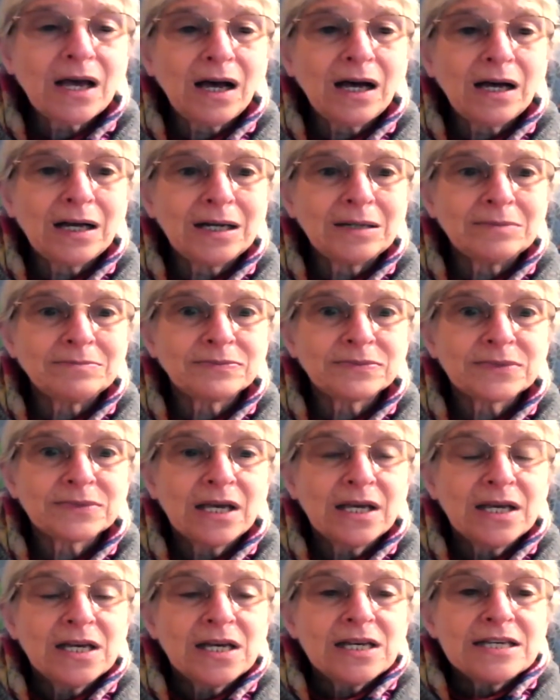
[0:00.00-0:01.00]
Um,
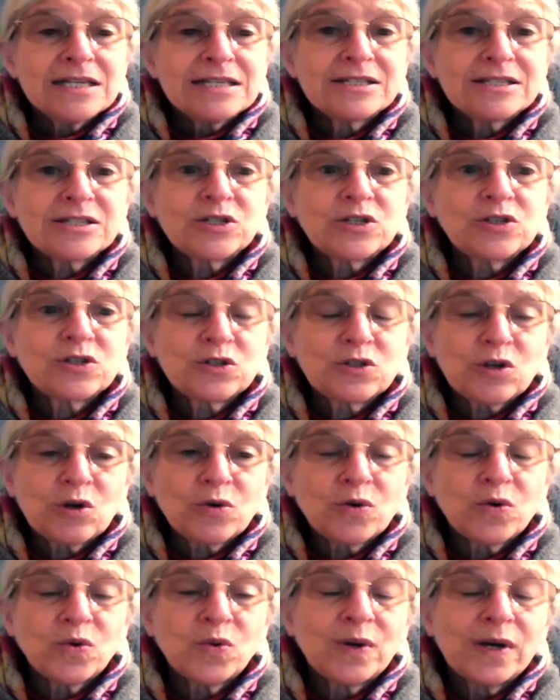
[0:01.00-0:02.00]

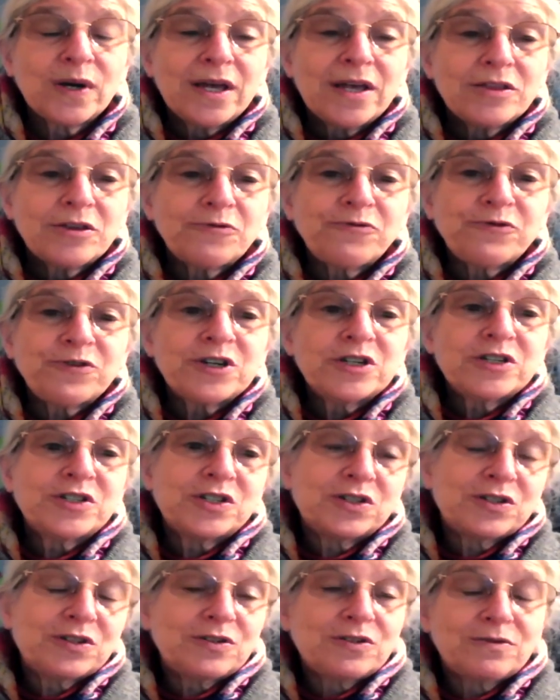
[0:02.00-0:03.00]
so the
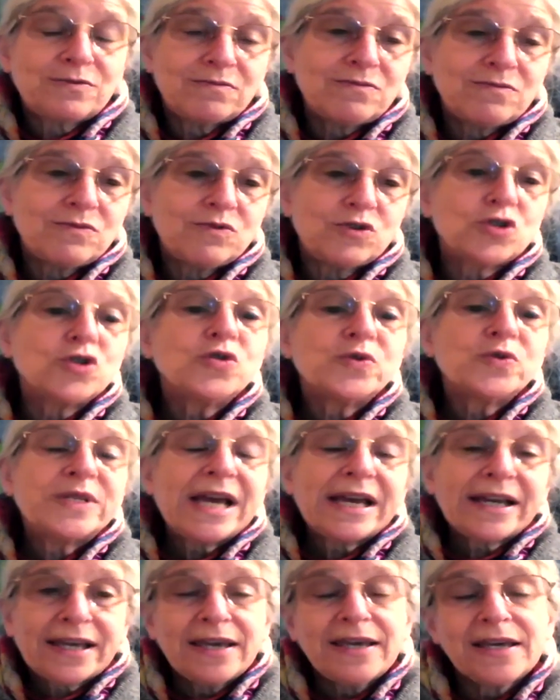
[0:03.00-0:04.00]
first two
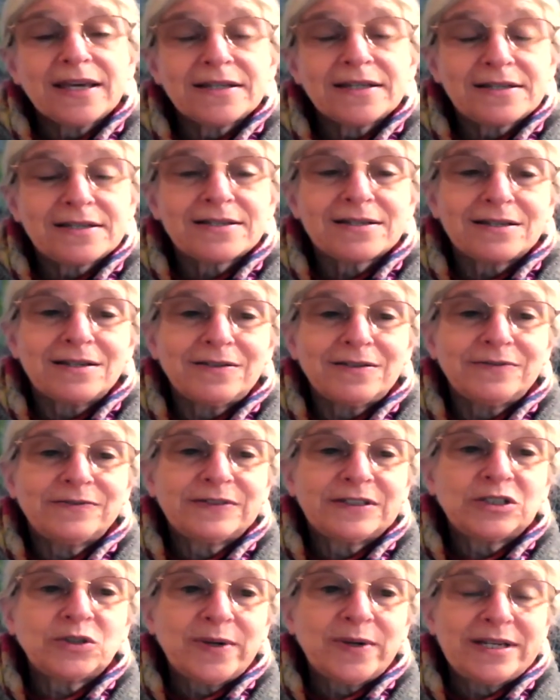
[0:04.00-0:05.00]
decades
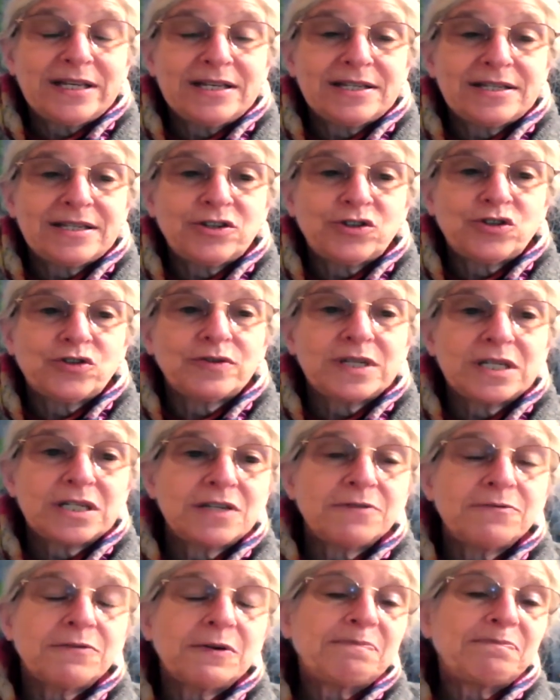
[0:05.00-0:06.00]
of the twentieth century,
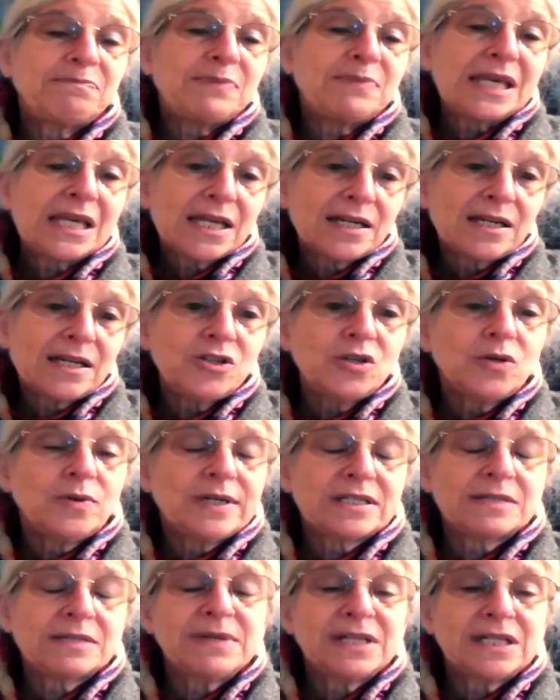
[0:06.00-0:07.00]
see repeated U
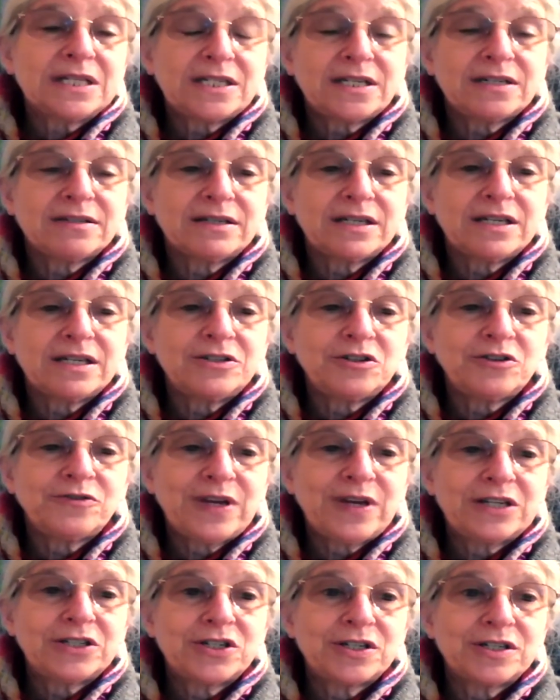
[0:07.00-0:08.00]
S military
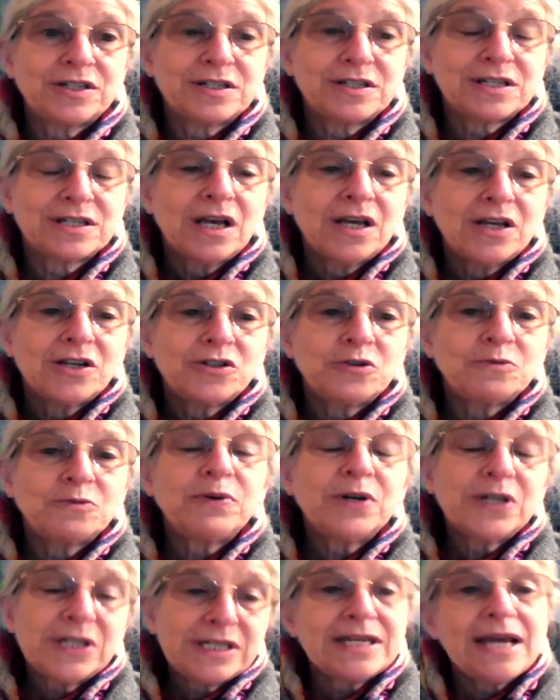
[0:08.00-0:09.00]
interventions to
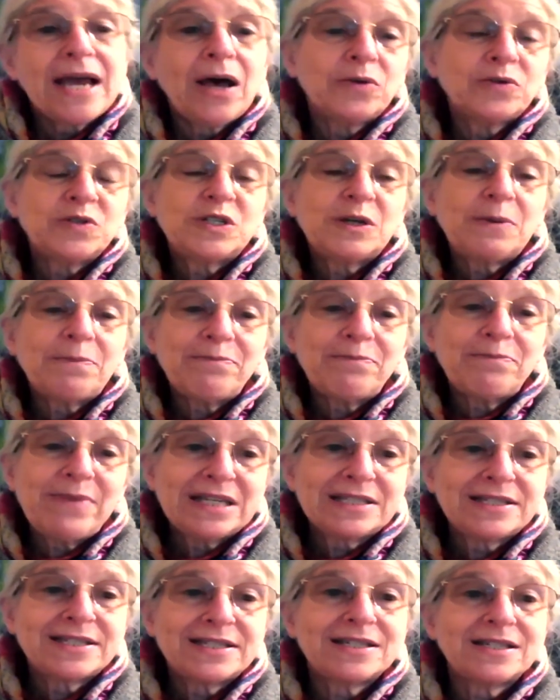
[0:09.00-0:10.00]
put down
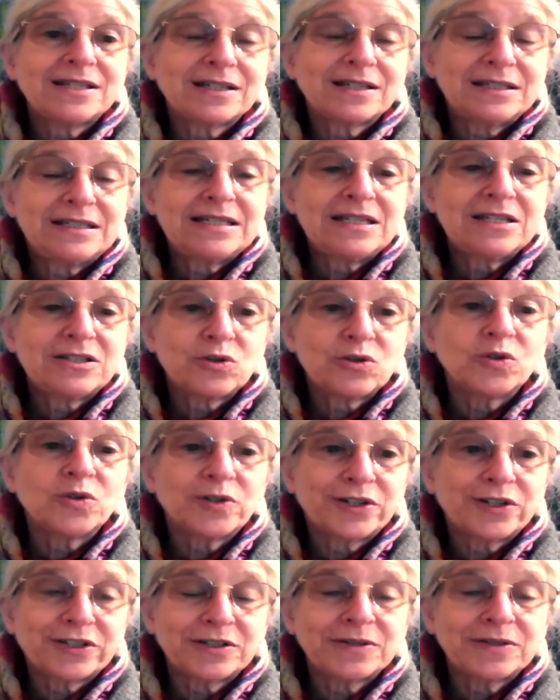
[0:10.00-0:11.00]
domestic
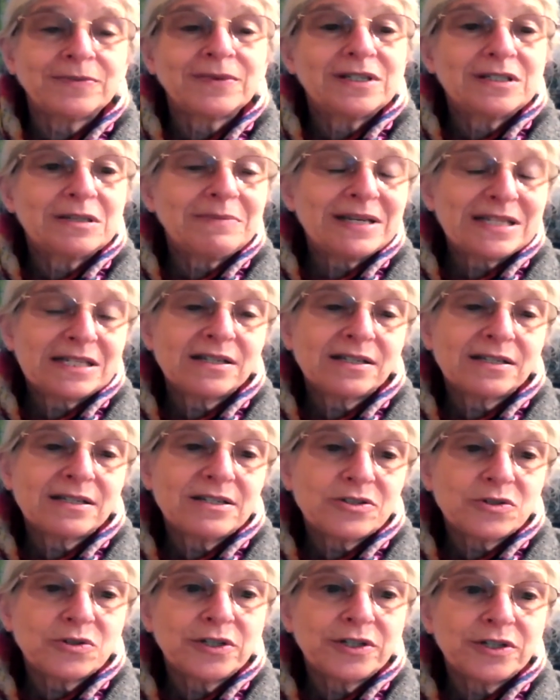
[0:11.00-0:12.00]
disorder. Domestic
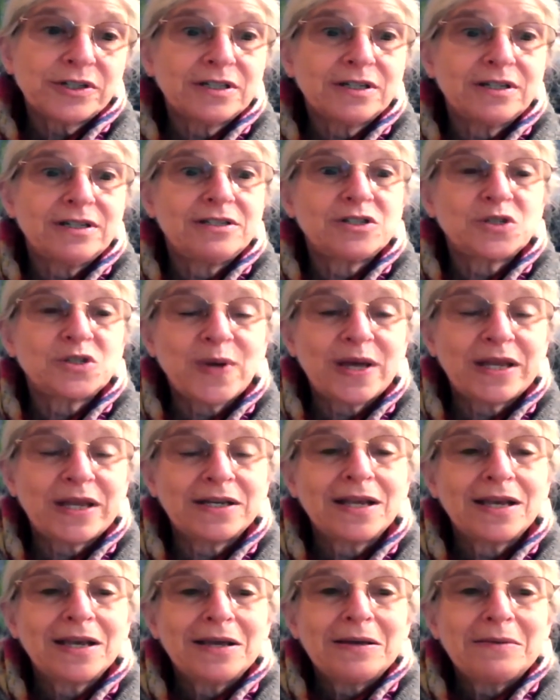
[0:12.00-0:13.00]
disorder is
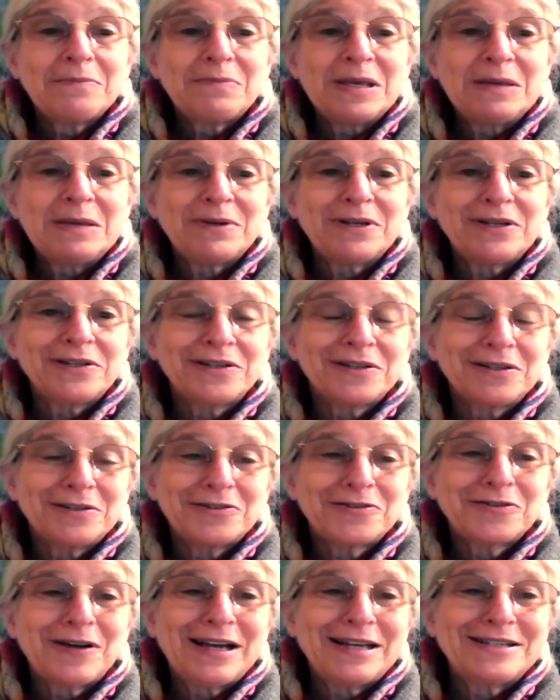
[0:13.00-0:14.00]
when people
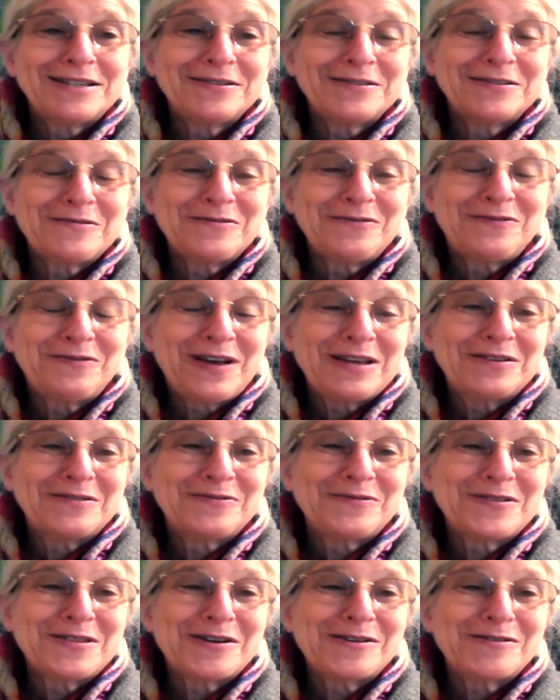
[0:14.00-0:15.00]
try to fight
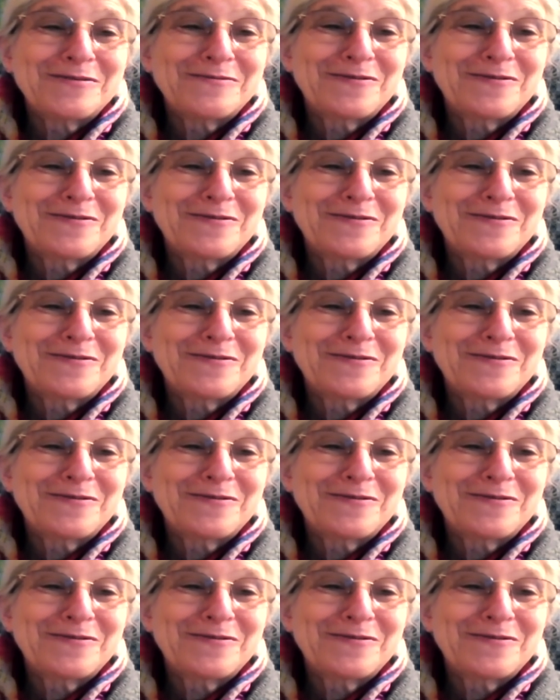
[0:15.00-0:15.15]
for their